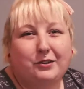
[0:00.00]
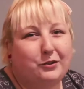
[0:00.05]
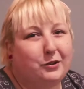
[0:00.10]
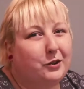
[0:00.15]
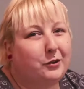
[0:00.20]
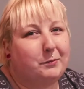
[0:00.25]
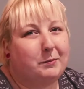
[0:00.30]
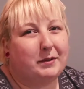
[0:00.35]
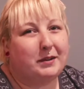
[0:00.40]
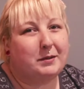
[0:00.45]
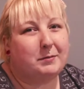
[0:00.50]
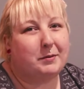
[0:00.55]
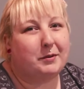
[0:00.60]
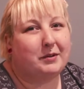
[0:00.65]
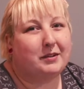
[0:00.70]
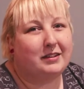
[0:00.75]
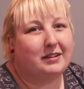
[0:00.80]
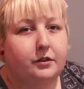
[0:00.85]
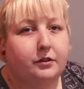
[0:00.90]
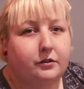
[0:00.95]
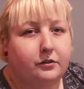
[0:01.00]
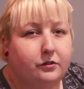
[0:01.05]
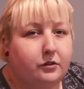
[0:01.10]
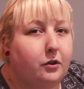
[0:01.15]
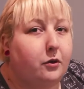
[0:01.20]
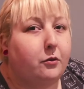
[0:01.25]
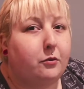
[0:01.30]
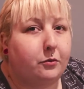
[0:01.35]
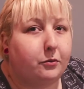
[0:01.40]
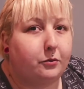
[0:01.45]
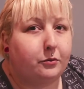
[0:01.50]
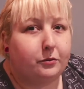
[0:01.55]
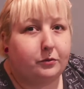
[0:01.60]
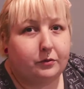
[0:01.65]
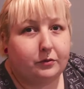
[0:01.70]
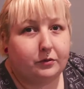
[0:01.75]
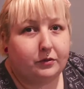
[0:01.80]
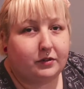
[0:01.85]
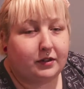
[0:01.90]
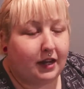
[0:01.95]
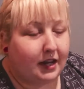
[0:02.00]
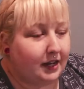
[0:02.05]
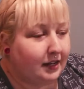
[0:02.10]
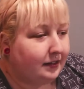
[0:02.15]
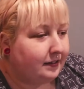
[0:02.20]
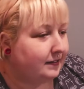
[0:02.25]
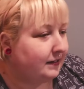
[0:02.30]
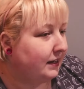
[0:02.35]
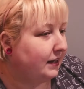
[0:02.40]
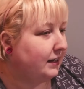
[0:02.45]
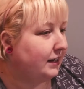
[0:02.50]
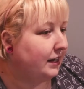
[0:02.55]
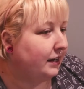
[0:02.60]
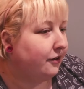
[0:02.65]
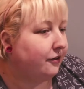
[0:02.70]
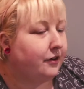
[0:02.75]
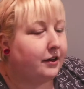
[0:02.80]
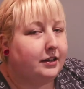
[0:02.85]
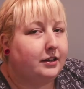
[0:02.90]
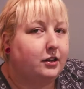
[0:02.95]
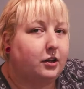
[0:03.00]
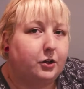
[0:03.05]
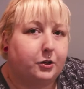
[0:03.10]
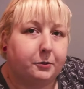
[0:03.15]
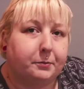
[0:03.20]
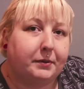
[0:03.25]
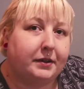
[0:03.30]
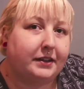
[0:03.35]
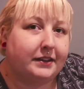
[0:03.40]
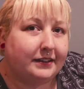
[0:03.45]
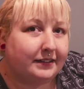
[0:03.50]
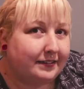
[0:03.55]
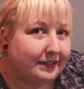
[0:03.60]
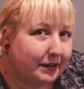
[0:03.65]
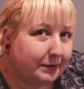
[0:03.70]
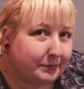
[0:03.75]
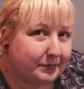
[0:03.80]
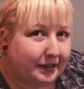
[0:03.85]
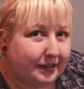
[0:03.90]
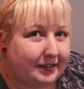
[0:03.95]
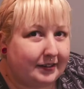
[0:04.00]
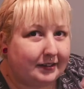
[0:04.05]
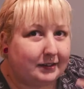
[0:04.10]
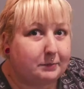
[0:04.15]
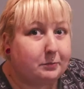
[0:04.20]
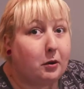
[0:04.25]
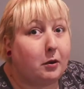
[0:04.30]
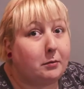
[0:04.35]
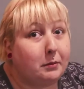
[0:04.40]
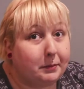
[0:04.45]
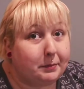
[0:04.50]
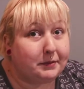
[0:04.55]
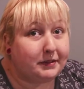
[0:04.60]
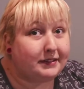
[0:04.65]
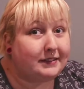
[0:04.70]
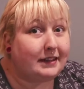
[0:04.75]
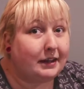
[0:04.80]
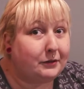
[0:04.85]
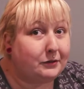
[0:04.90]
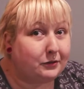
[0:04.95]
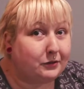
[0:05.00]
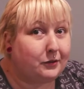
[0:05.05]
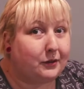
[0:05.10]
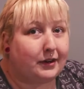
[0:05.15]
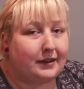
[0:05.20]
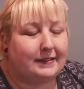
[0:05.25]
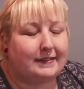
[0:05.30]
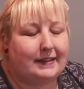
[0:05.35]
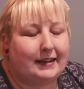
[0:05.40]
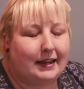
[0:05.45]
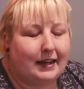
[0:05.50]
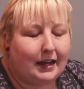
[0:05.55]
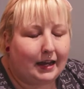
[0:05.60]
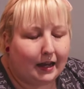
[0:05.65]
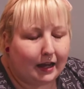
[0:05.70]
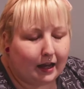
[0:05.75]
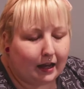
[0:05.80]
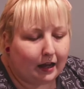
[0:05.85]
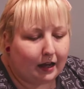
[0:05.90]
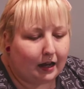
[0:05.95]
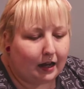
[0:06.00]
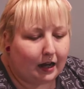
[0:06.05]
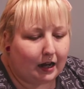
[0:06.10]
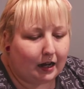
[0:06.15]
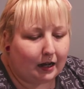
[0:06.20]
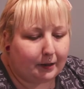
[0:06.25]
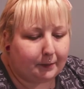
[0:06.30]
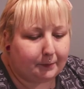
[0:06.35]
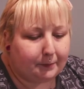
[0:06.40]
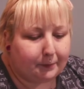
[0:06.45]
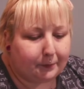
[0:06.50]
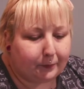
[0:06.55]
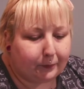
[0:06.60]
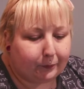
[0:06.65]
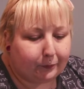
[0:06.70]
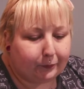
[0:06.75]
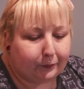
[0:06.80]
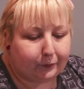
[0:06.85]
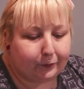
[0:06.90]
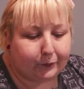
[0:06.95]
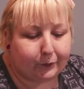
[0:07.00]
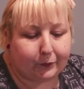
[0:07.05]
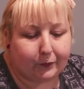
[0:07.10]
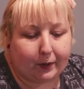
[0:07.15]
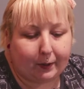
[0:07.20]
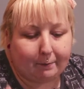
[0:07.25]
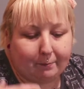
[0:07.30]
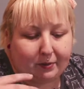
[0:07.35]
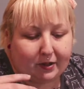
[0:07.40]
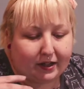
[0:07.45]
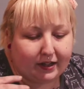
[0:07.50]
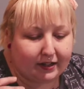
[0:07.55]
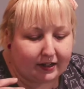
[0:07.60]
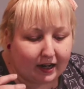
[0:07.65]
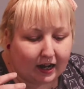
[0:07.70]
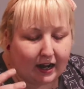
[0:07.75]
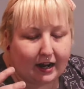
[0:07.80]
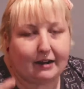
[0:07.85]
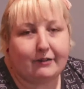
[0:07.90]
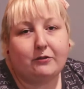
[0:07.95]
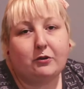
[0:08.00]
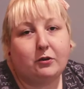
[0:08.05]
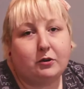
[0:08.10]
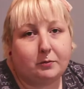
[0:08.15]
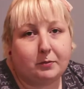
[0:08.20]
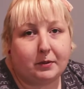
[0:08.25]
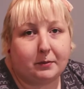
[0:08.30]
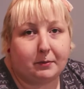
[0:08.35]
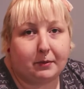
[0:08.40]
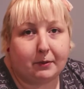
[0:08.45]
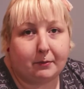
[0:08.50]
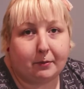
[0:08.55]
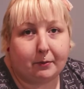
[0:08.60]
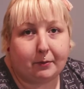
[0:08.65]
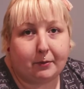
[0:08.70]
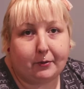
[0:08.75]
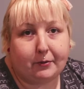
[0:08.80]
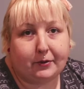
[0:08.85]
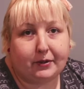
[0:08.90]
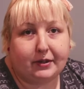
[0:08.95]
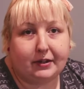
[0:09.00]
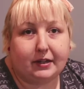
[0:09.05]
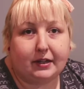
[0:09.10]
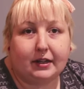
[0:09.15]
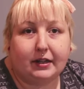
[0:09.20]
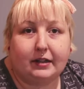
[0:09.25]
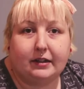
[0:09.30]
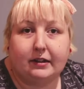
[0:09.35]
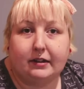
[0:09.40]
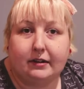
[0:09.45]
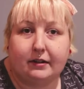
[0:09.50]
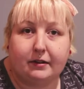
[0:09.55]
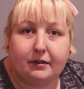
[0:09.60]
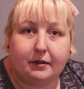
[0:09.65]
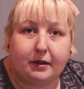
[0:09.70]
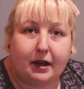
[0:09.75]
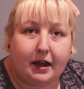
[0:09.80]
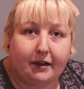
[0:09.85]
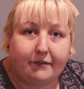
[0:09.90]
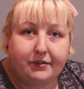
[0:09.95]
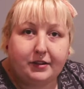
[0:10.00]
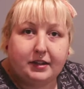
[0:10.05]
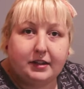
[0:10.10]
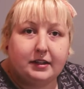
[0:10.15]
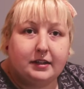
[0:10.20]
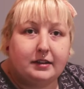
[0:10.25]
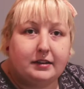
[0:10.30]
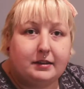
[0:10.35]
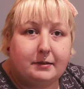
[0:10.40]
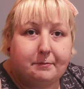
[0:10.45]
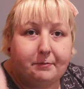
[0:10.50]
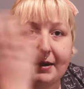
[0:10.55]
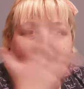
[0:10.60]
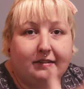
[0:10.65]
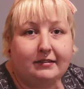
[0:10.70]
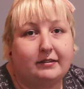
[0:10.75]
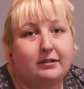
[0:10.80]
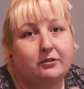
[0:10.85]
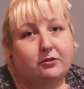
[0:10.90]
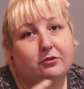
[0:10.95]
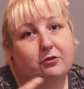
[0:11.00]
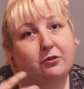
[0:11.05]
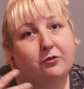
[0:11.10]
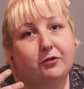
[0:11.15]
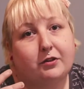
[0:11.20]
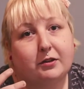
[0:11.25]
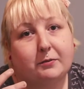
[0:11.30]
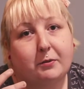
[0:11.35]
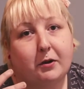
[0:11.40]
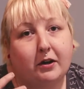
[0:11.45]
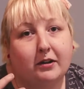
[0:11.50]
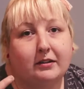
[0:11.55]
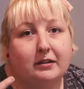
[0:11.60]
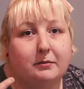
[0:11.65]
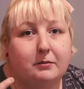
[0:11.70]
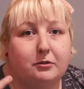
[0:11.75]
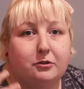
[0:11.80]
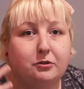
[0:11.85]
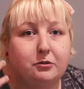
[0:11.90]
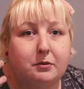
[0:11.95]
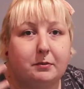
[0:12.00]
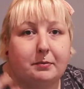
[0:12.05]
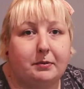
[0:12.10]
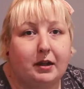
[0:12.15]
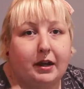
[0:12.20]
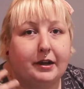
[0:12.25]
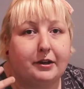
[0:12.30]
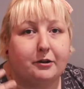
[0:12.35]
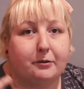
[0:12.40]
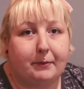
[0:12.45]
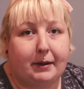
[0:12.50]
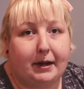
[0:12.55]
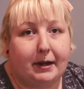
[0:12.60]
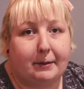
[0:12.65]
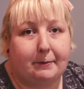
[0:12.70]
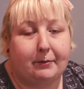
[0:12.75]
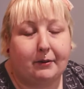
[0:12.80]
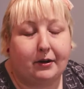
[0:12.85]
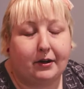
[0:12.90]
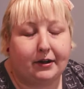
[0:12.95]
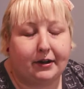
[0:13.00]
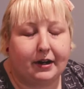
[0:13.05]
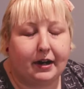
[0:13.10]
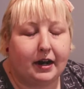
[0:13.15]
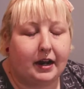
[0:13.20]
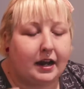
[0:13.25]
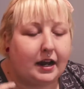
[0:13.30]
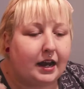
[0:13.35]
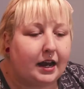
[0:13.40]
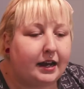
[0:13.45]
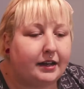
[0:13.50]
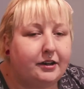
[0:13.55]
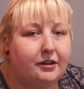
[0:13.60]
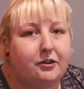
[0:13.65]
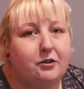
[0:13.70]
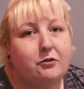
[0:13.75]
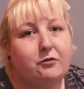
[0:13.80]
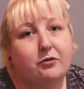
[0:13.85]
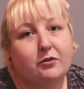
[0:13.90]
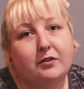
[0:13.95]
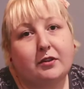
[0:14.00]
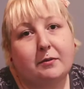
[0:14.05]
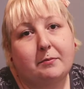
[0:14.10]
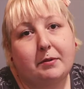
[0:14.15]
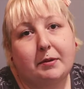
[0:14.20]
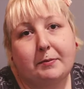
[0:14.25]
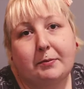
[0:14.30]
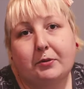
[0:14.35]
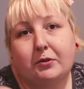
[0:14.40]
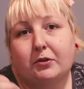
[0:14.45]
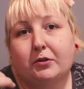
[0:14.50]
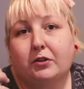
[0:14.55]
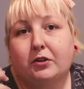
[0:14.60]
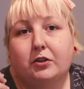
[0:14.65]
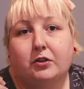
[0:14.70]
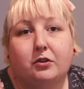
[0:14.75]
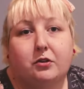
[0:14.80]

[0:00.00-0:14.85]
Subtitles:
your LARP experience. So, saying skincare and LARP in the same sentence probably sounds crazy, but I've always been a big proponent in having the best surface possible to apply your makeup on. And I know for some people,